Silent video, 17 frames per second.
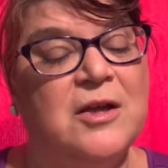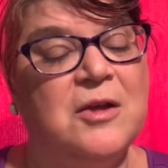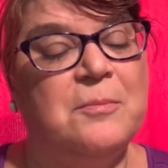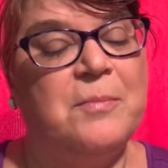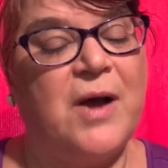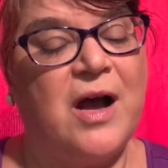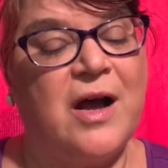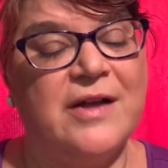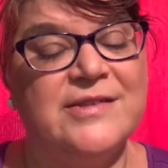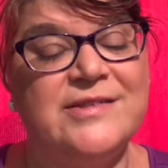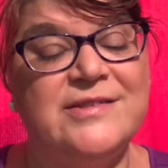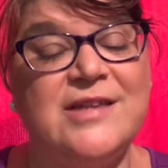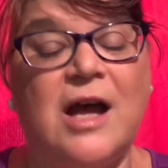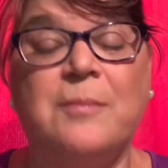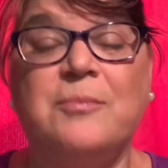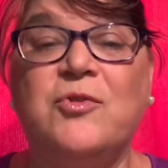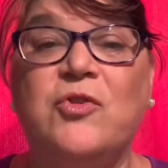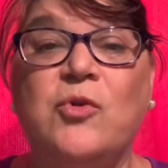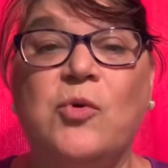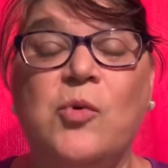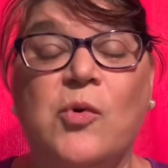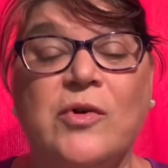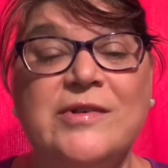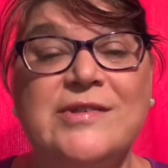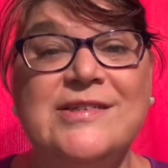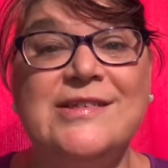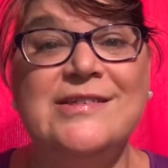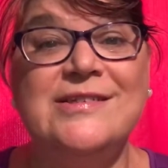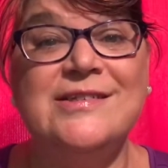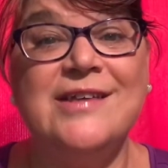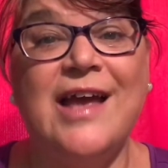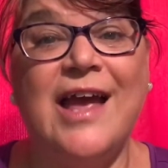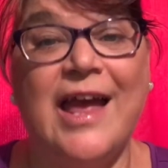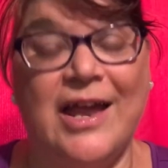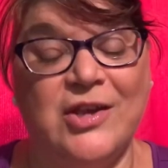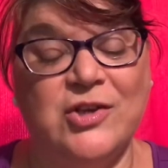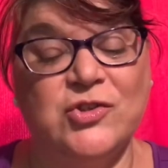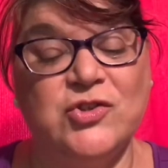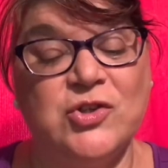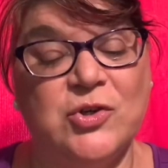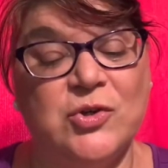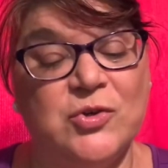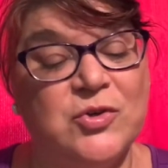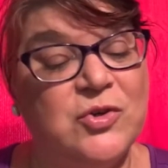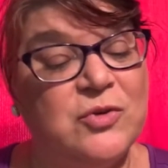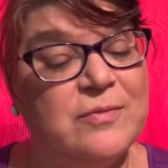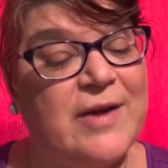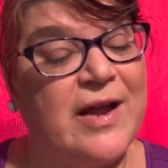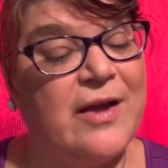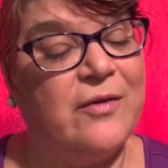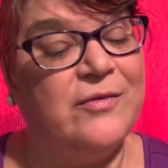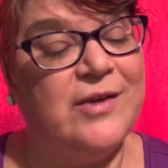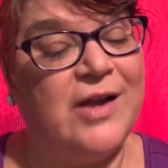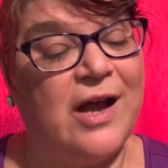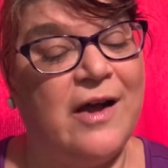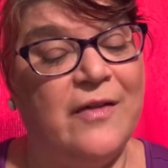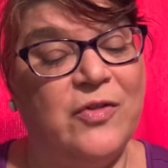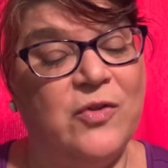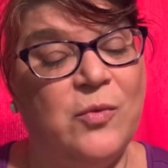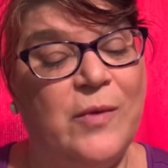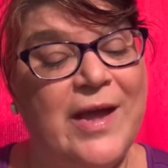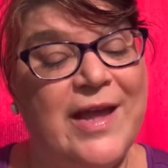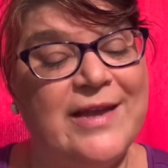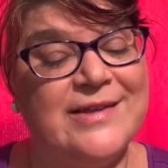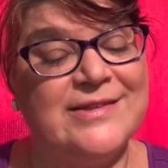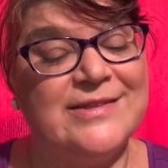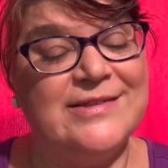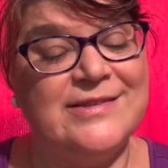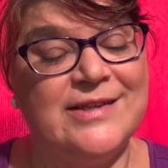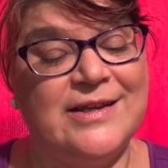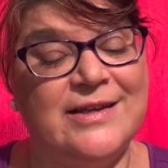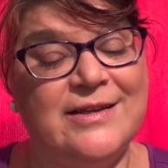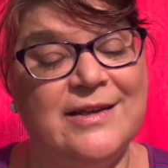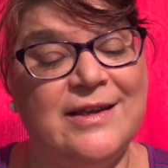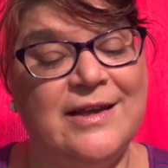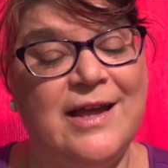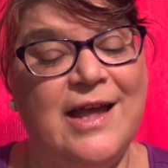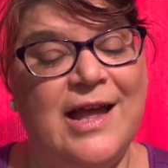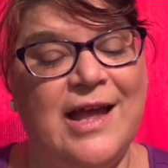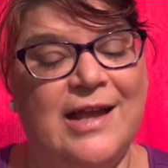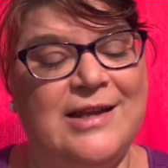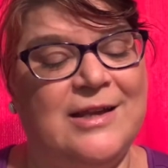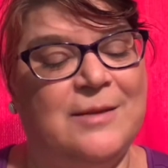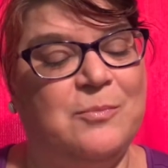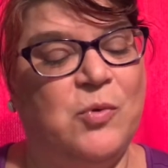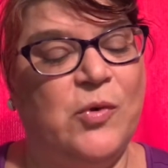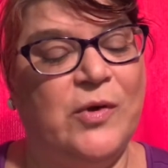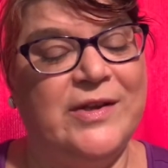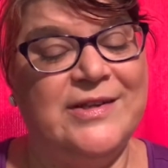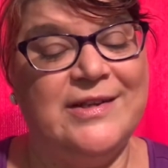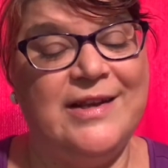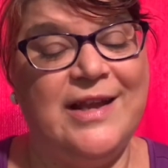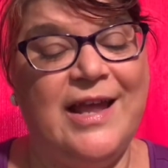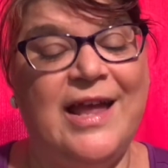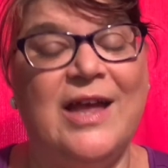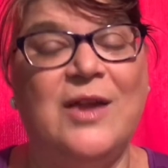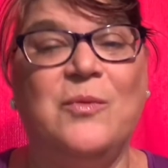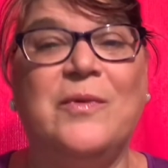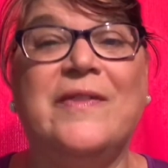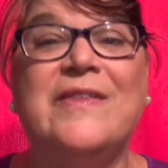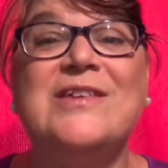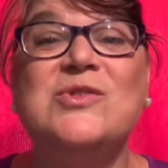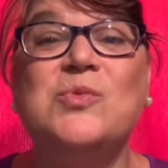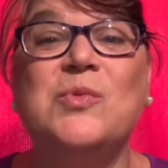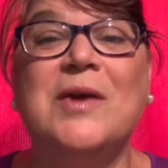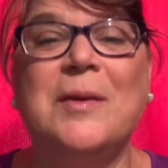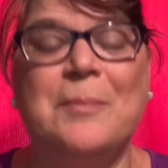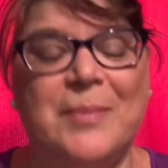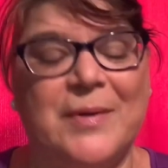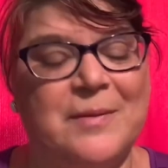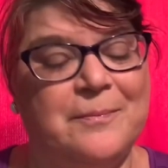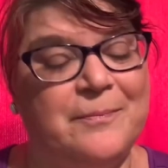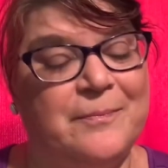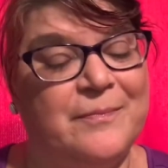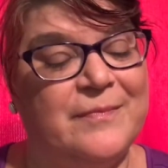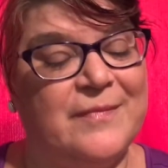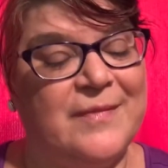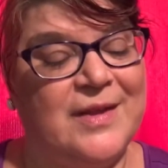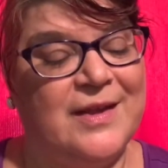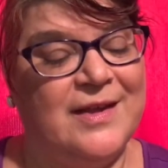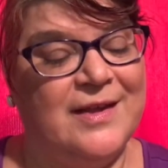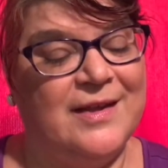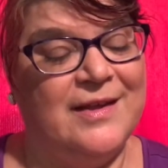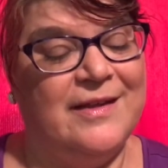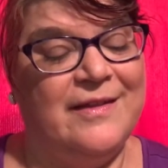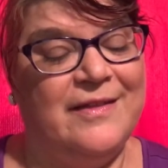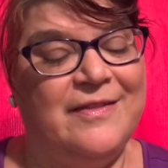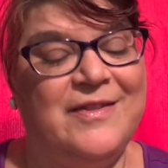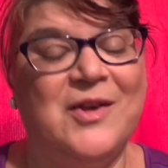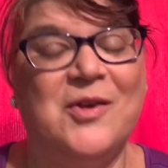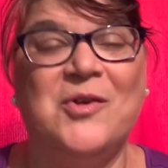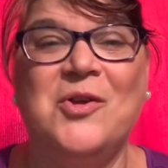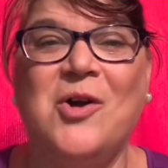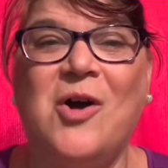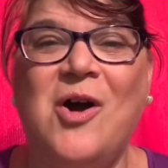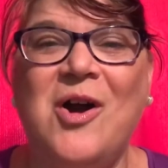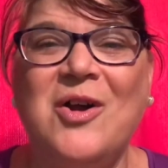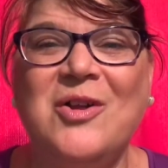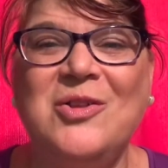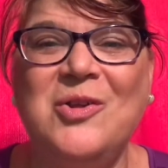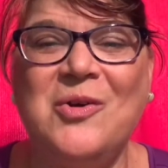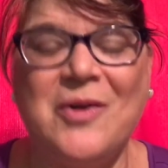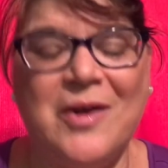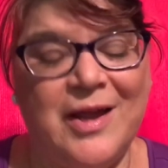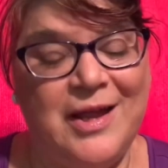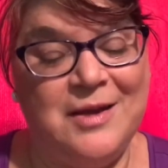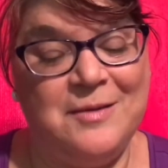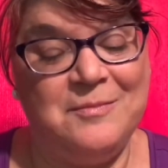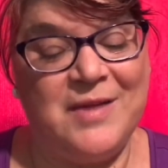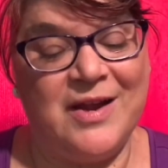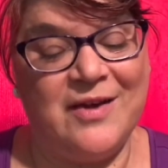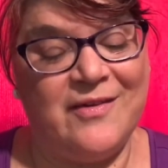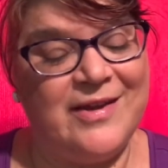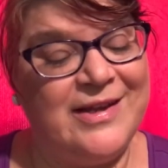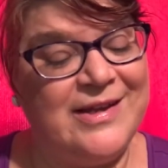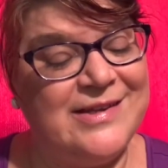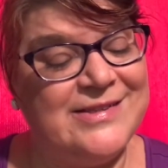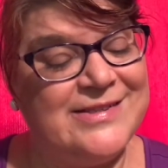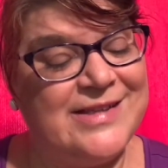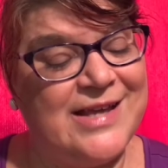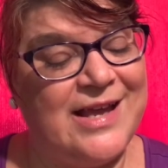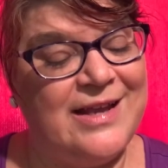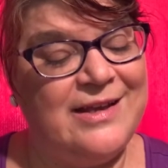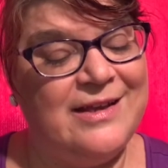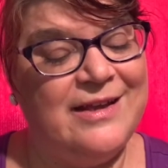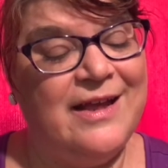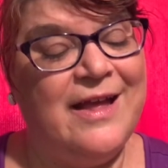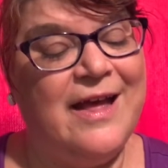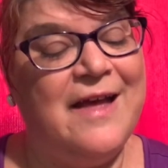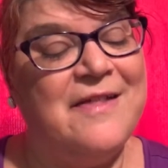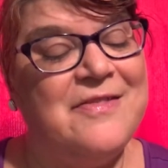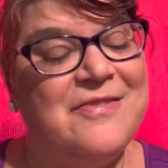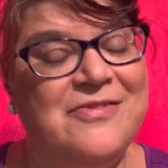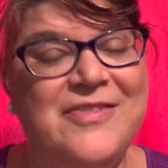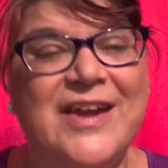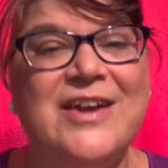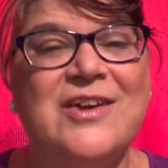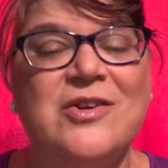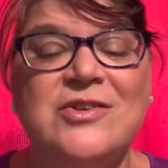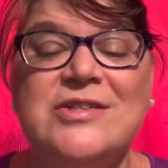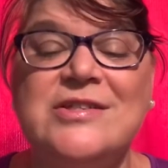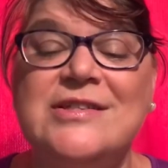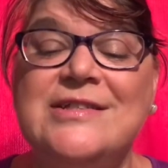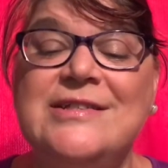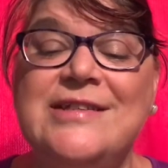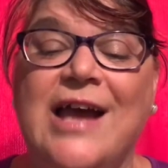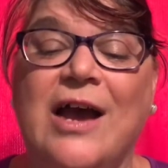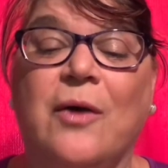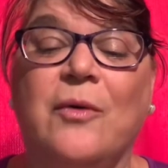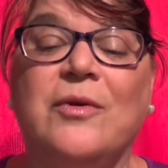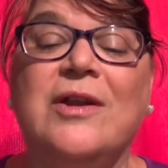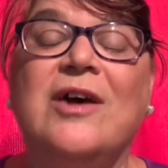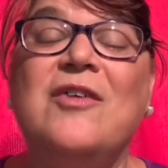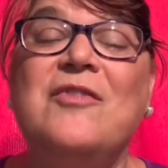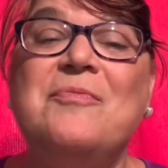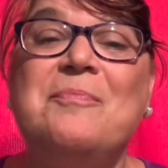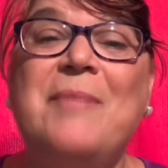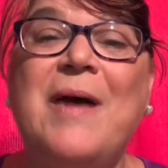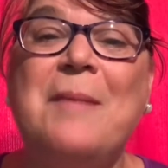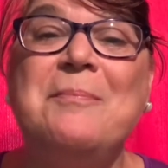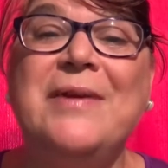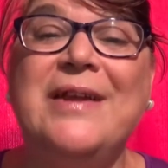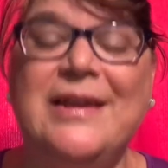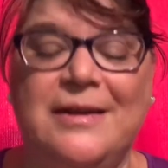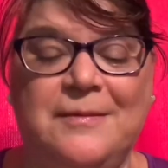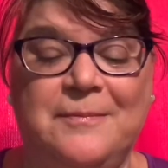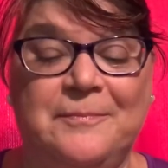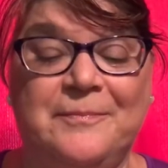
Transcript: Pa stopped the horses and turned around on the wagon seat, and he pointed ahead with his whip. "There you are, Laura and Mary," he said. "There's the town of Pepin."